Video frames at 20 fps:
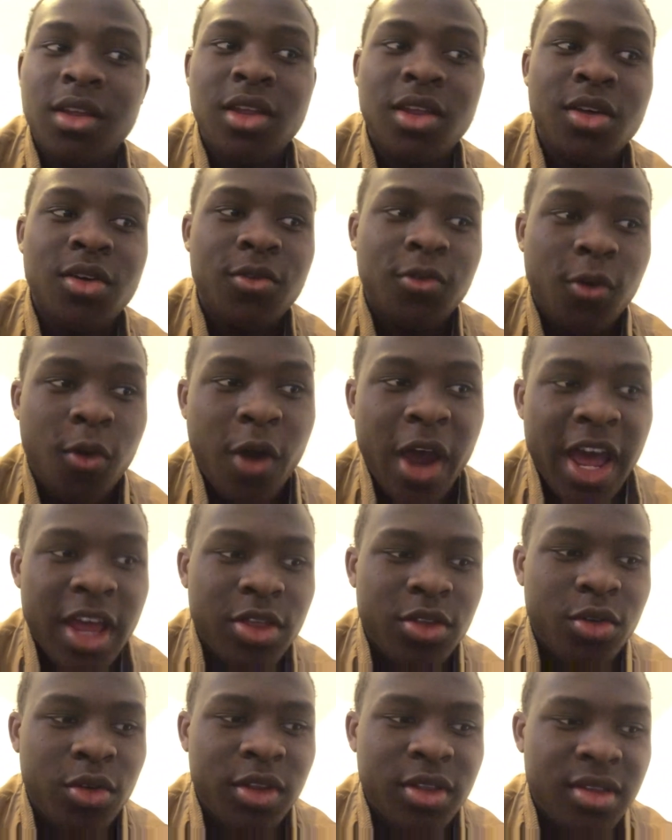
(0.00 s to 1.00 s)
for
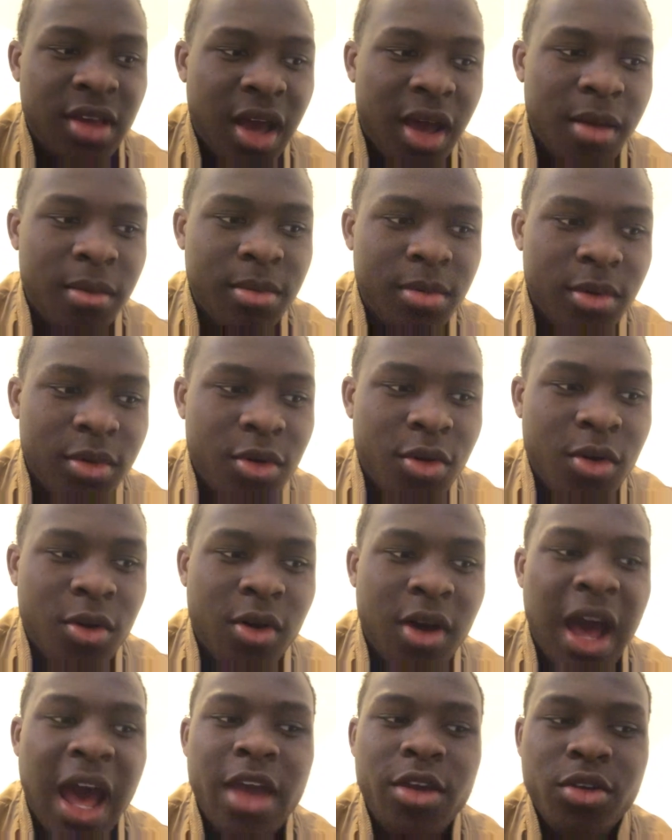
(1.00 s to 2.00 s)
Android type or
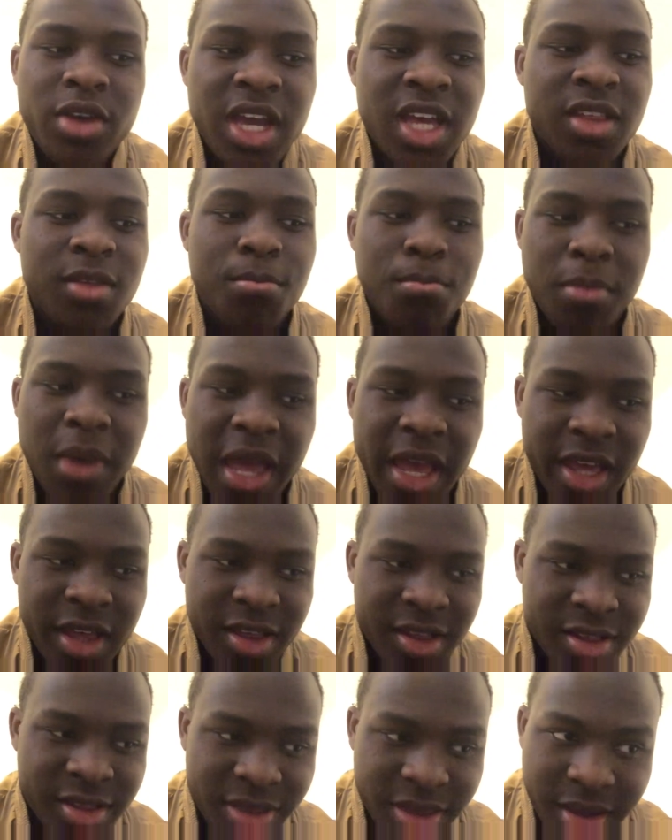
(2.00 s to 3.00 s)
iOS
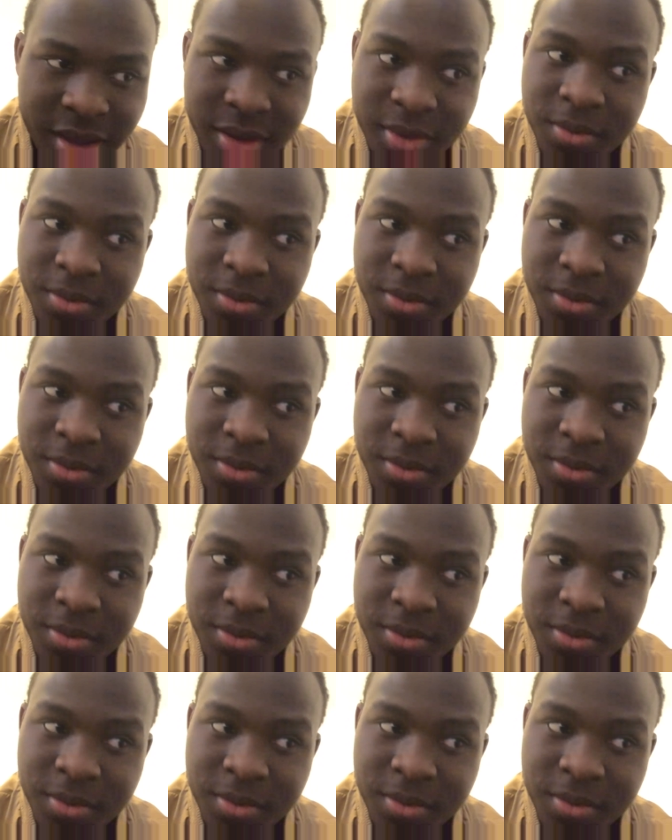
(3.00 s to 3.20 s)
based